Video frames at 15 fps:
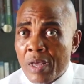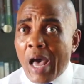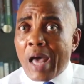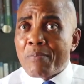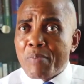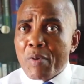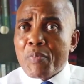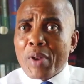
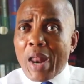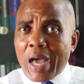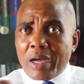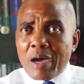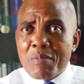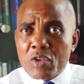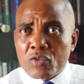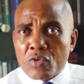And people are
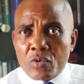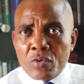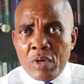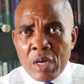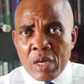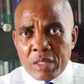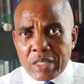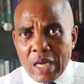coming to
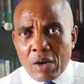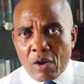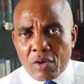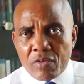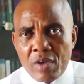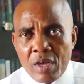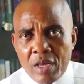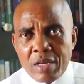tell
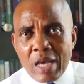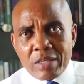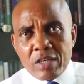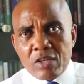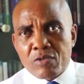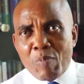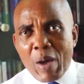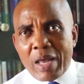us that
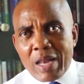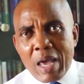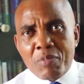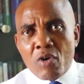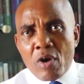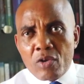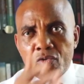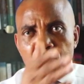it's by them
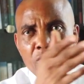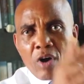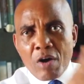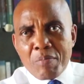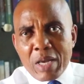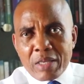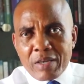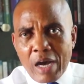going to
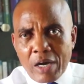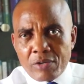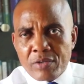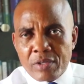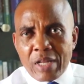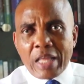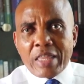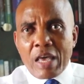government house
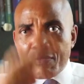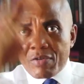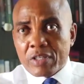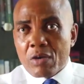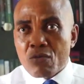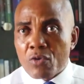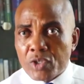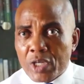that
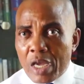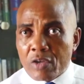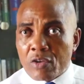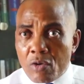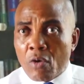everything will change.